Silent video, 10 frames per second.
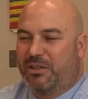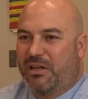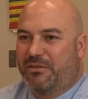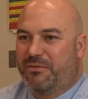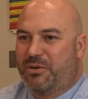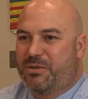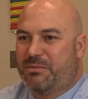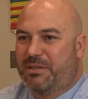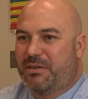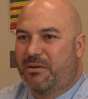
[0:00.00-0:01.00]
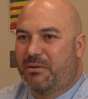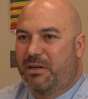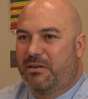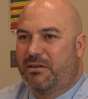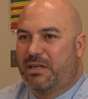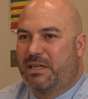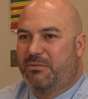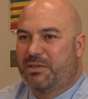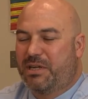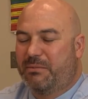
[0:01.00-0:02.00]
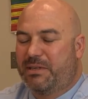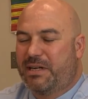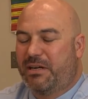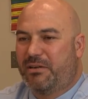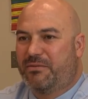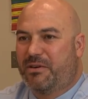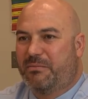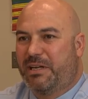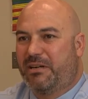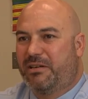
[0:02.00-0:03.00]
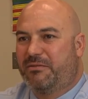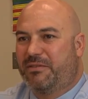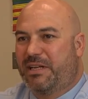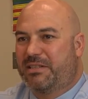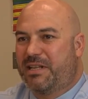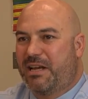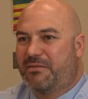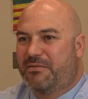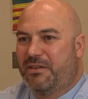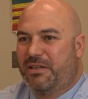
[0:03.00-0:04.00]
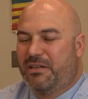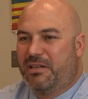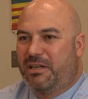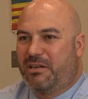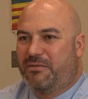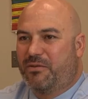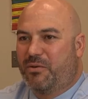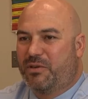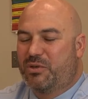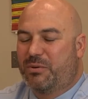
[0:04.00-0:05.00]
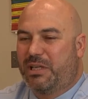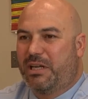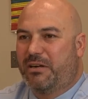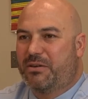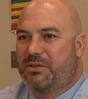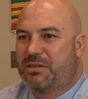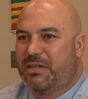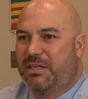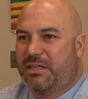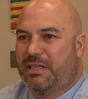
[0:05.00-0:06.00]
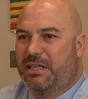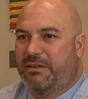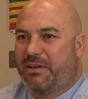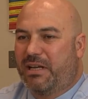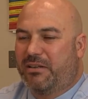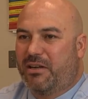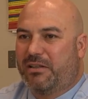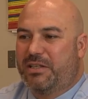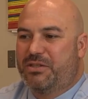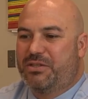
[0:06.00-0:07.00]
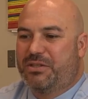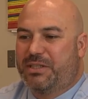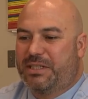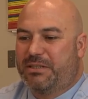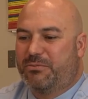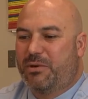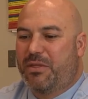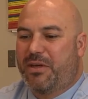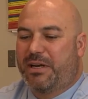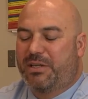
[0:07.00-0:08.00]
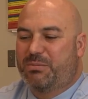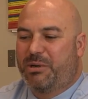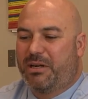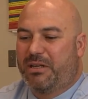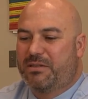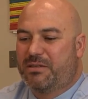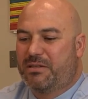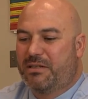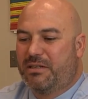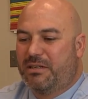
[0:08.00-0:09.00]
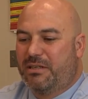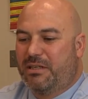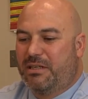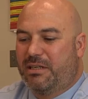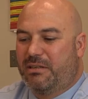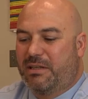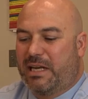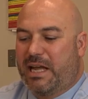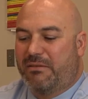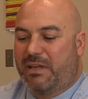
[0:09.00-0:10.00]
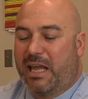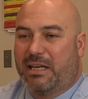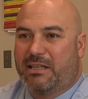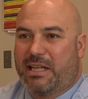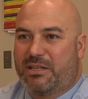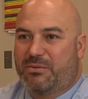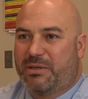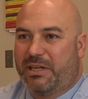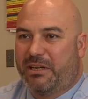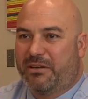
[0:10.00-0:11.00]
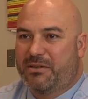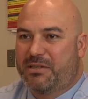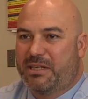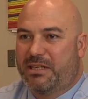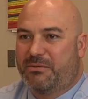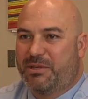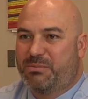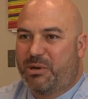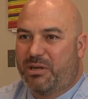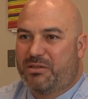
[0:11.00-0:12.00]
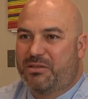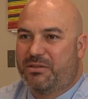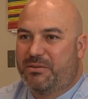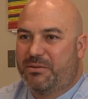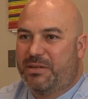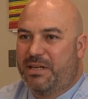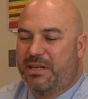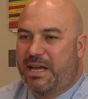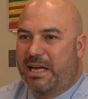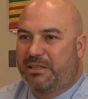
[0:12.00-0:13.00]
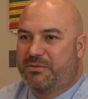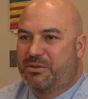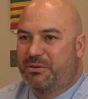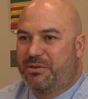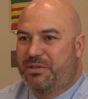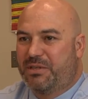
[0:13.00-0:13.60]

a law enforcement career, which I retired from here in Flagstaff for over 20 years. I've got knowledge with that experience that I have gained in that 20 years in response to active shooter